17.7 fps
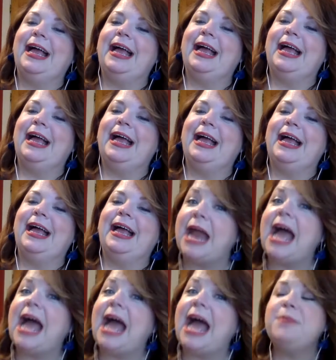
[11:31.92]
I love
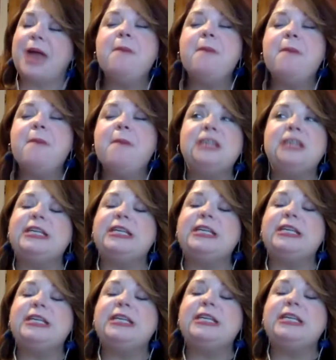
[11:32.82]
it,
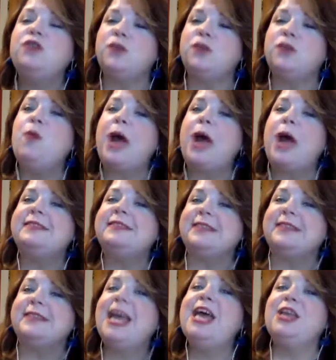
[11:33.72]
but she has
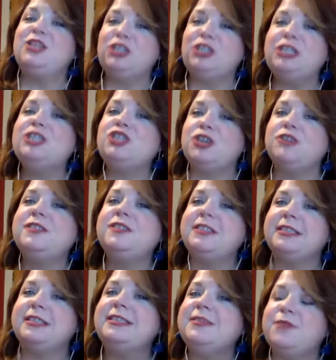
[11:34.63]
chosen
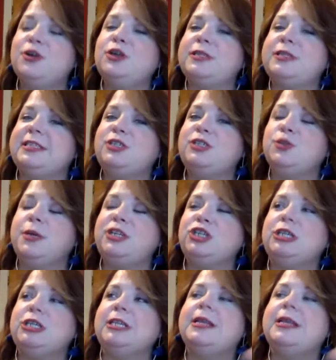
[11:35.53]
wisely. She has chosen a difficult